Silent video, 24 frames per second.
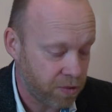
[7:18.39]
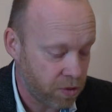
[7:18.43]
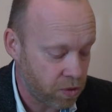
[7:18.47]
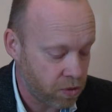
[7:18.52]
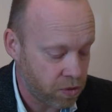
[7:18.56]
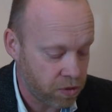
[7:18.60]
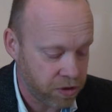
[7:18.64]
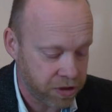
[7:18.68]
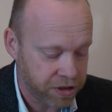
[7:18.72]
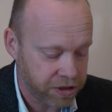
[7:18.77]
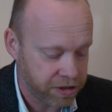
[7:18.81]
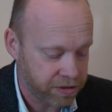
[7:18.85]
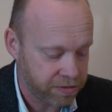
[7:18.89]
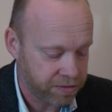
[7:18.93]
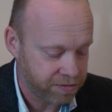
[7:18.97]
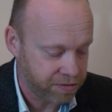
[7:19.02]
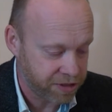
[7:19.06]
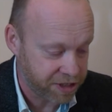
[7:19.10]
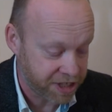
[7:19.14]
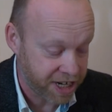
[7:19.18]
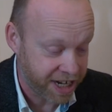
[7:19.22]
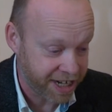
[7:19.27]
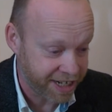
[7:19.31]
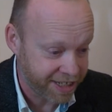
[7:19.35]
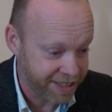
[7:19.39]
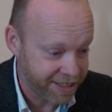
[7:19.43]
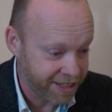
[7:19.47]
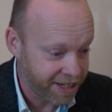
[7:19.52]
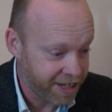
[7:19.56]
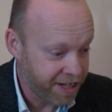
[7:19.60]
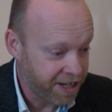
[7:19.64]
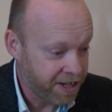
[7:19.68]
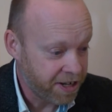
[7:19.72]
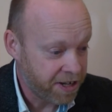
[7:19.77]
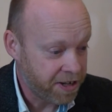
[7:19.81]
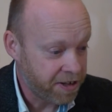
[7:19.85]
always retained,
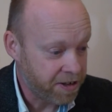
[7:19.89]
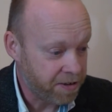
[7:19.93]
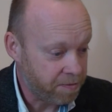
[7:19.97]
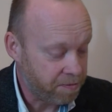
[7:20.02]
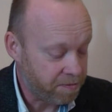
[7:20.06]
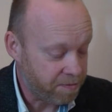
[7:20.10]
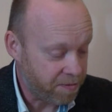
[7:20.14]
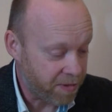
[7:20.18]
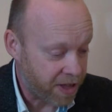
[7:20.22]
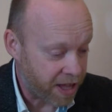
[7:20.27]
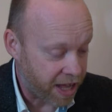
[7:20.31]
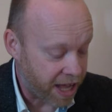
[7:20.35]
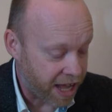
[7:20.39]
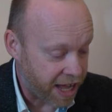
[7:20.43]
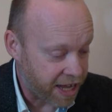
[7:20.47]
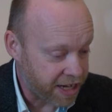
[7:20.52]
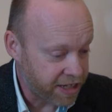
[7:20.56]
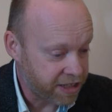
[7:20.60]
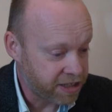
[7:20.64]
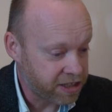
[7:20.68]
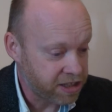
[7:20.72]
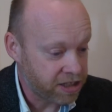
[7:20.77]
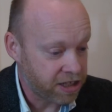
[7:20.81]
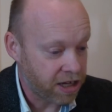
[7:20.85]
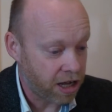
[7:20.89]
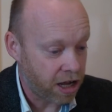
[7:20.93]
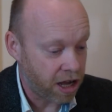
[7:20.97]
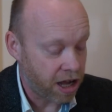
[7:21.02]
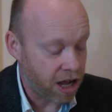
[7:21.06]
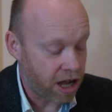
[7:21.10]
and